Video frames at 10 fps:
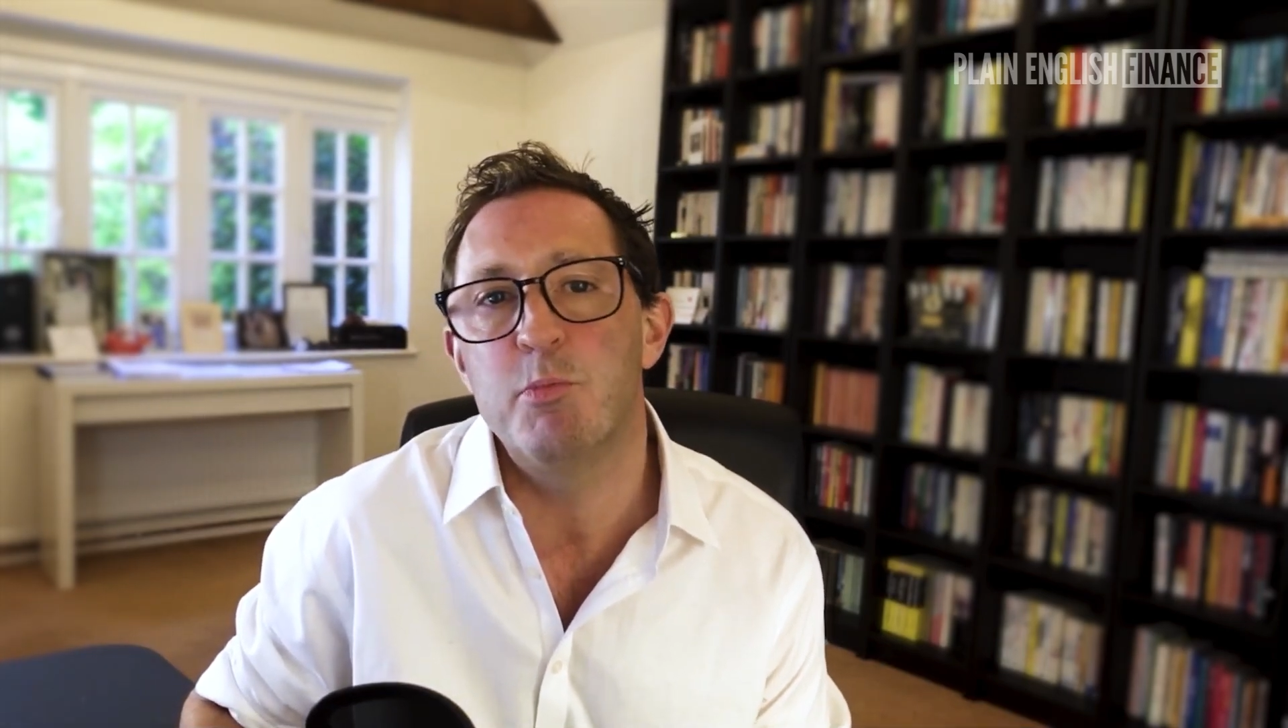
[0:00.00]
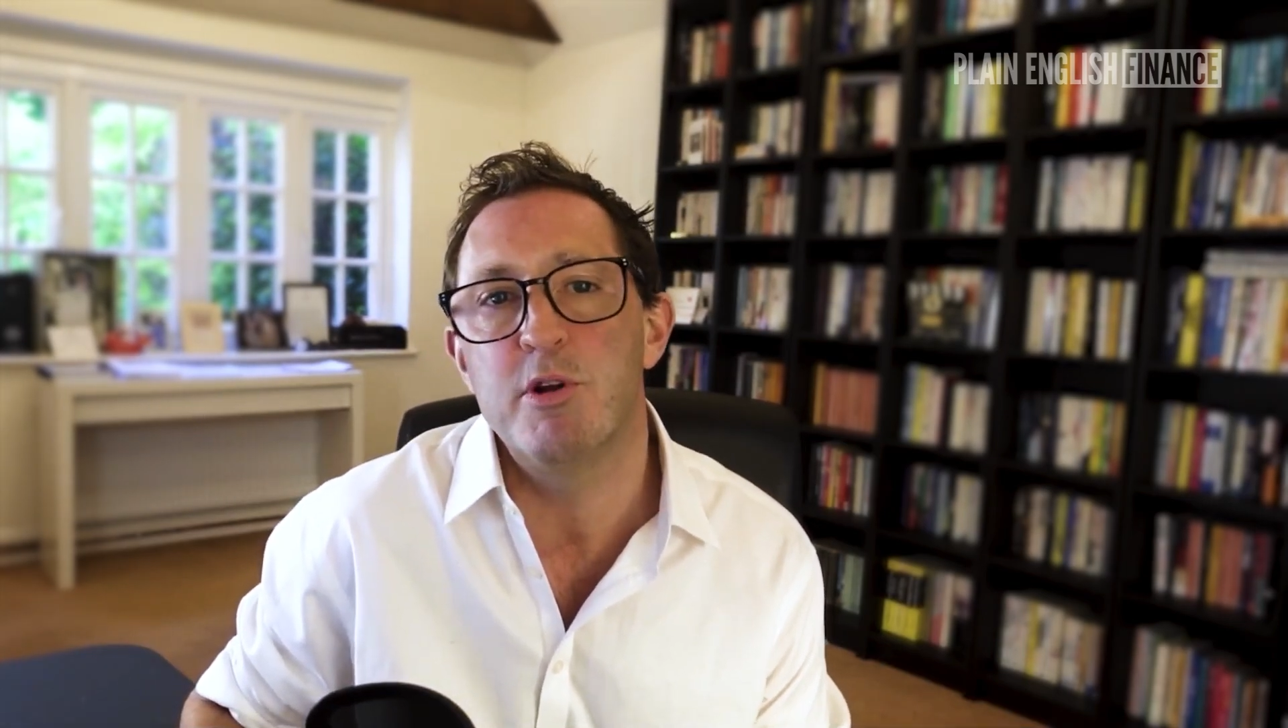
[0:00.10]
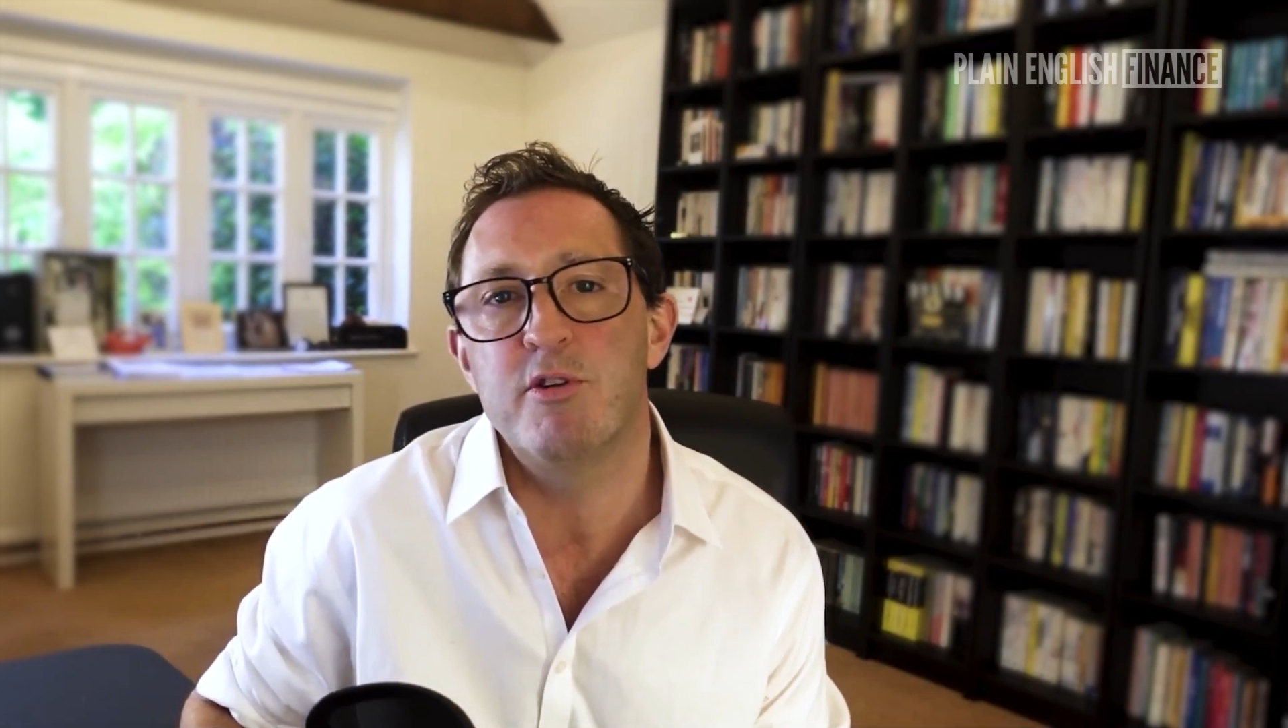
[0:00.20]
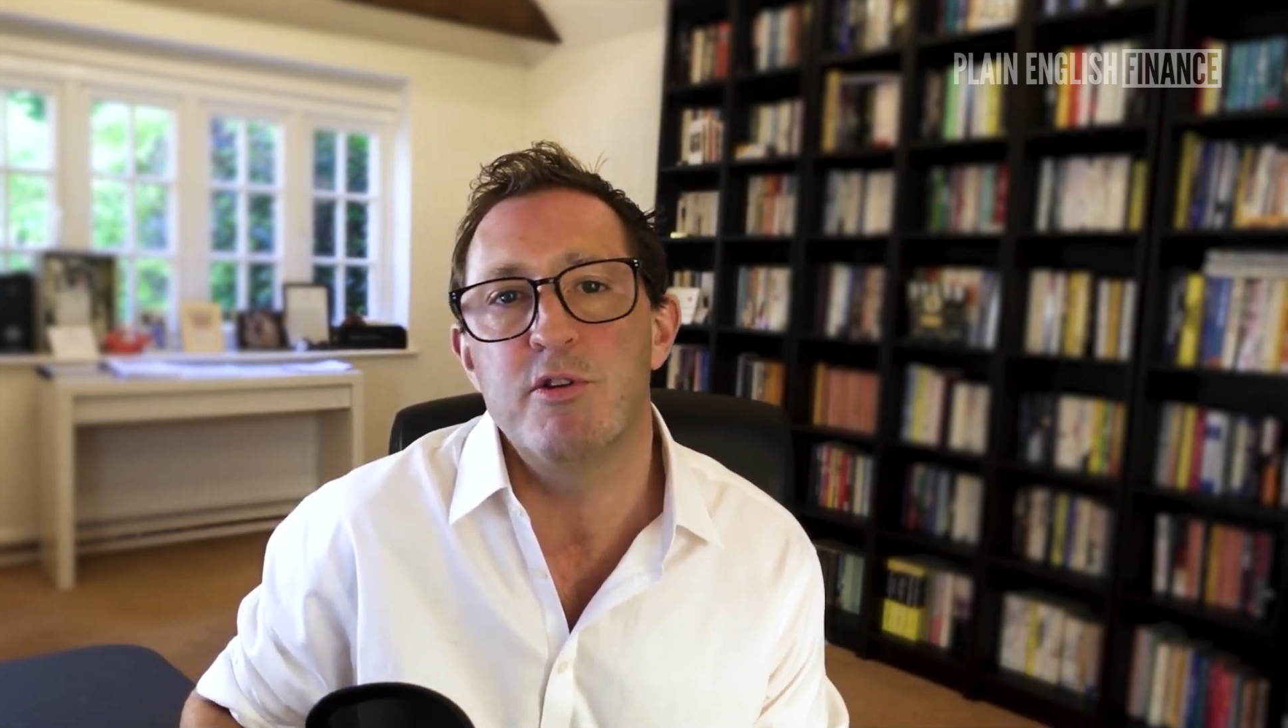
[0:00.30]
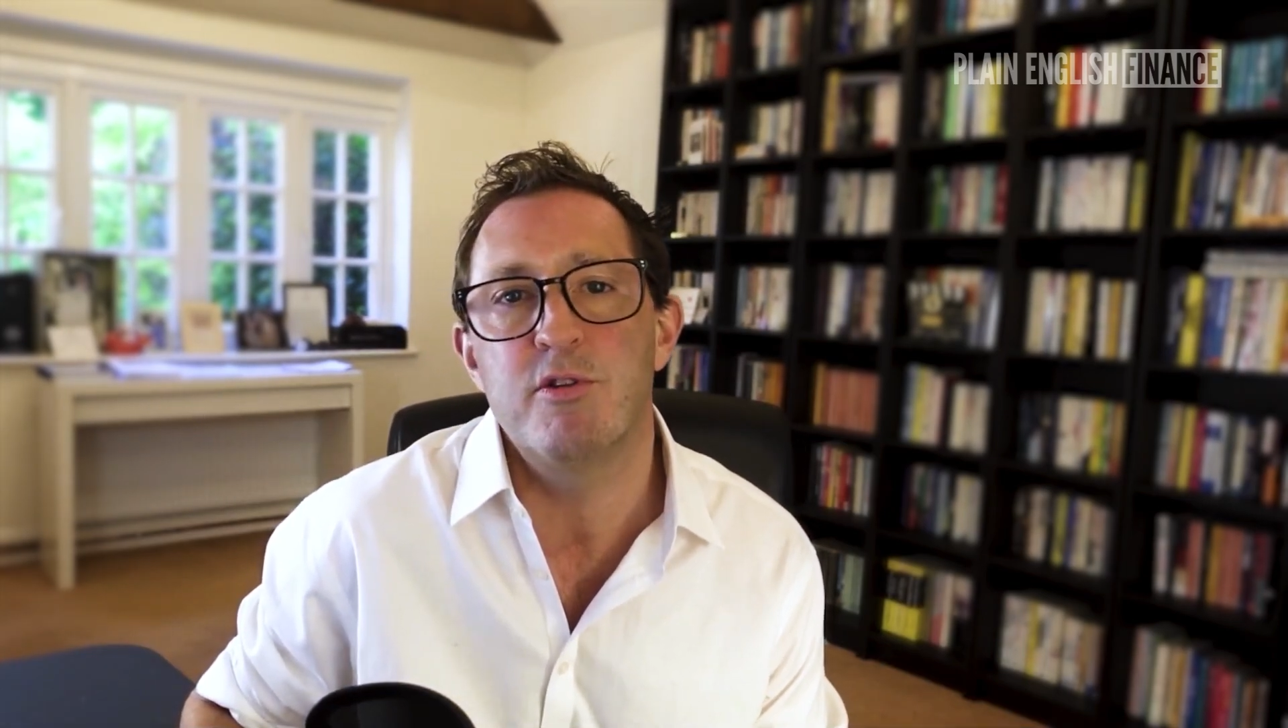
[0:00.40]

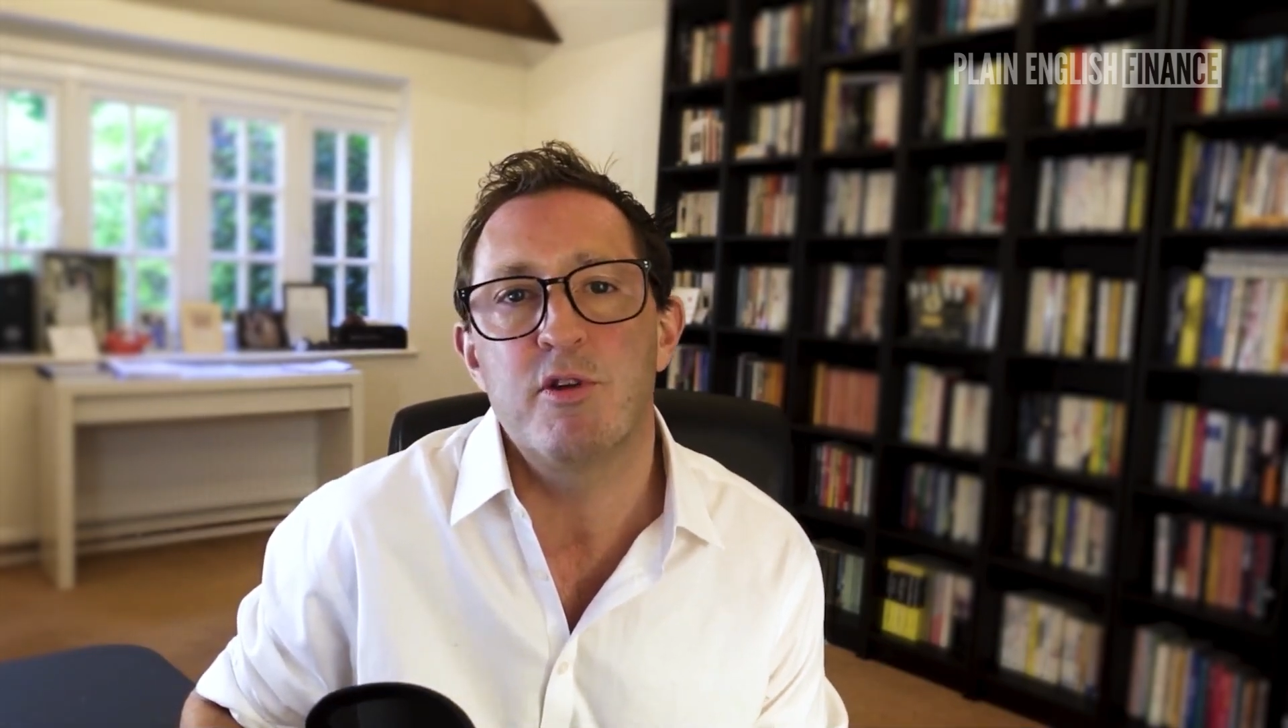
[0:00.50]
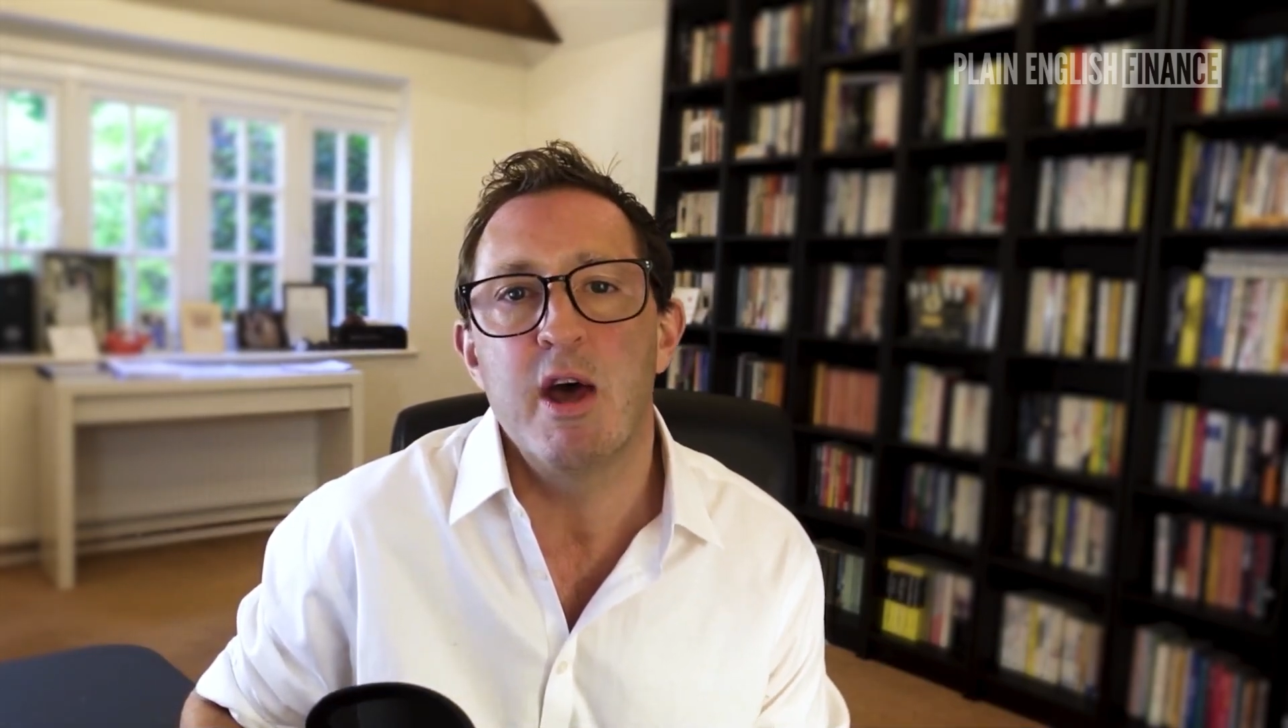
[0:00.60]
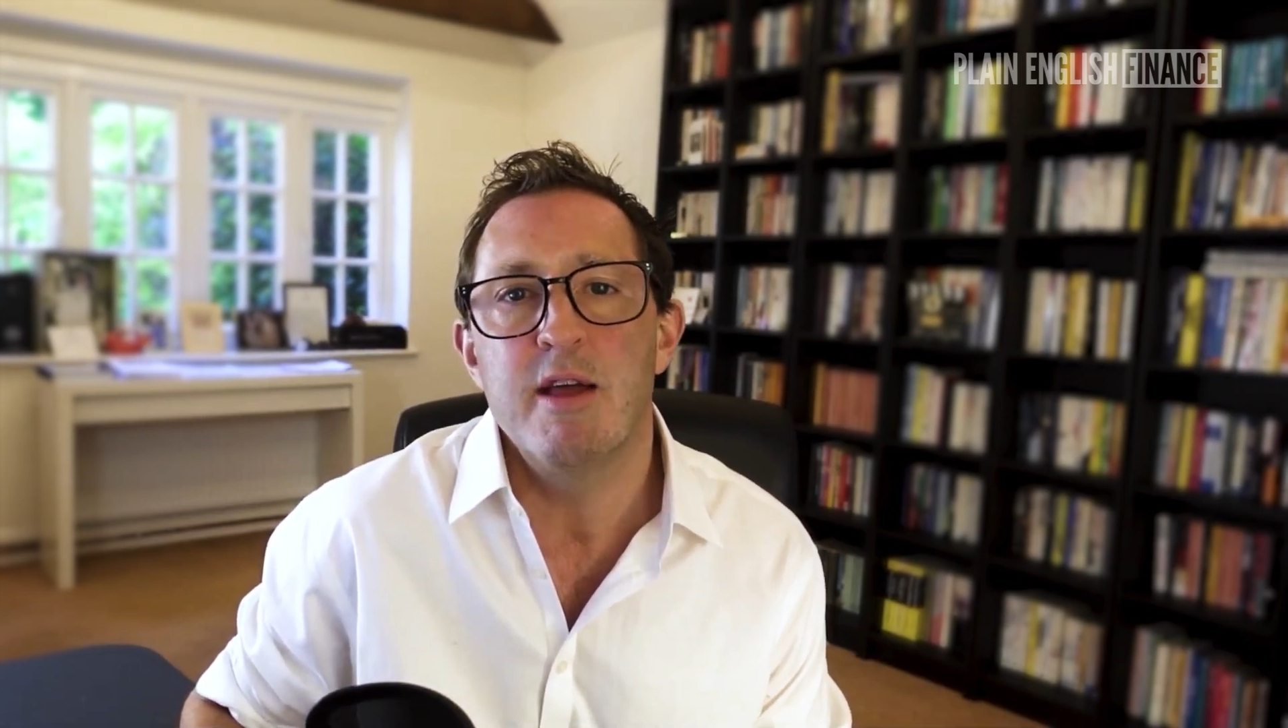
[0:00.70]
bulletins